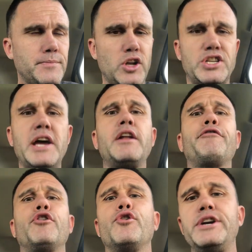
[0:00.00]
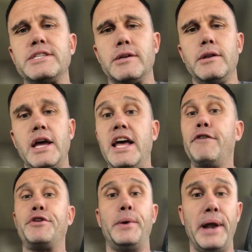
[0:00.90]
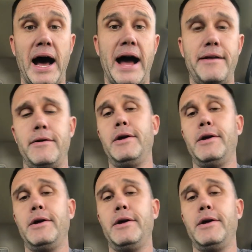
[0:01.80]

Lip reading: they're taking it for a reason. And if they're not,